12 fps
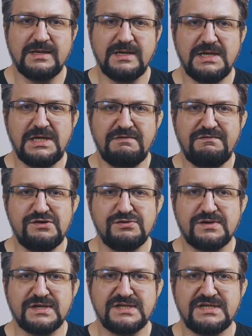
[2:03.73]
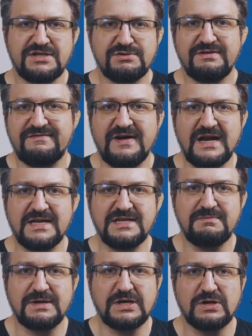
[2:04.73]
If you consider it
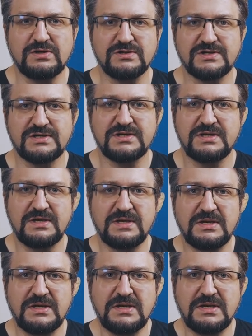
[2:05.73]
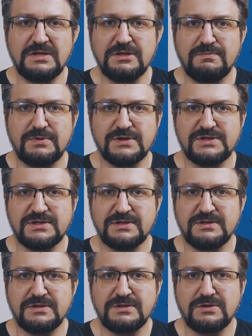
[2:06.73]
valid because the
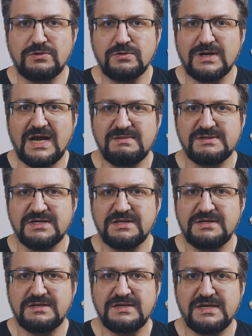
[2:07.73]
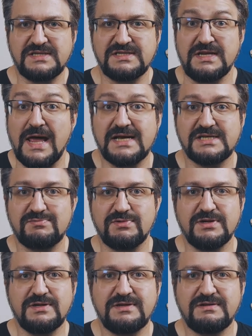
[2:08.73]
person who claims it is an
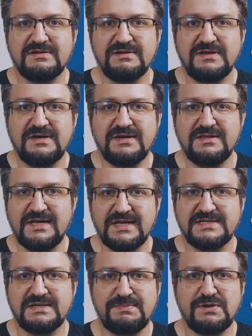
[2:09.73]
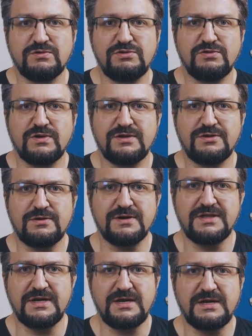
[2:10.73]
expert, that's appeal to
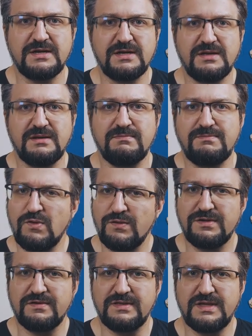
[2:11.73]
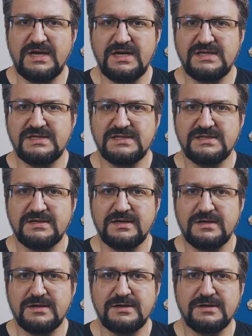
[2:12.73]
authority. Both of these
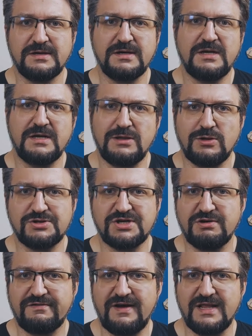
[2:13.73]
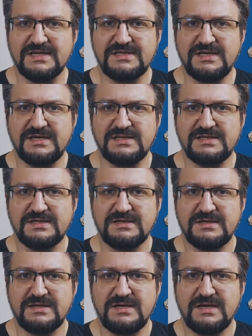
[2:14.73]
are logical fallacies.
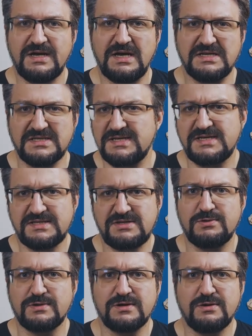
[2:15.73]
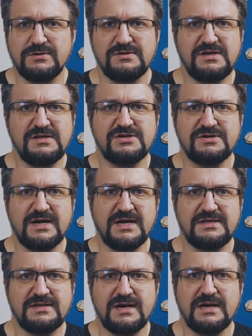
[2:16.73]
And since you're on the
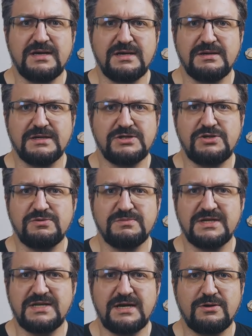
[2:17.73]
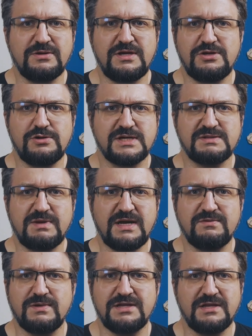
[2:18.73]
internet, I assume that I don't need to
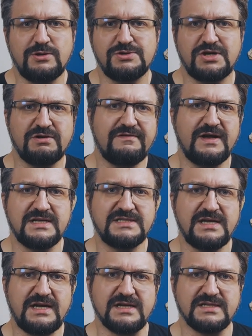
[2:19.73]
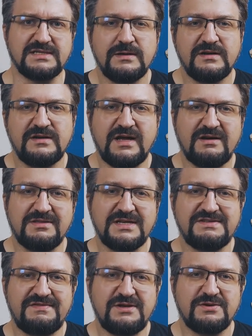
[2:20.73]
explain what the logical fallacy is. Now,
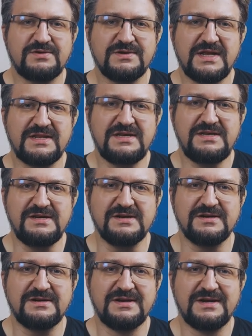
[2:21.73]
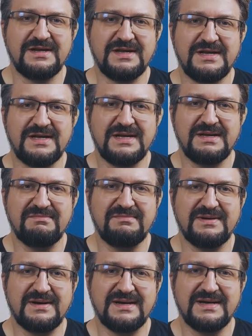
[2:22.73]
this video could end here,
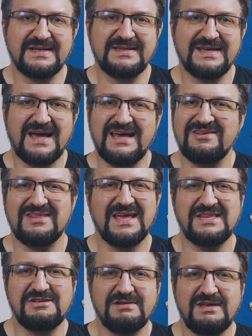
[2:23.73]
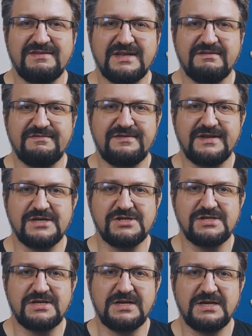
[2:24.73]
but I don't like to leave it unfinished.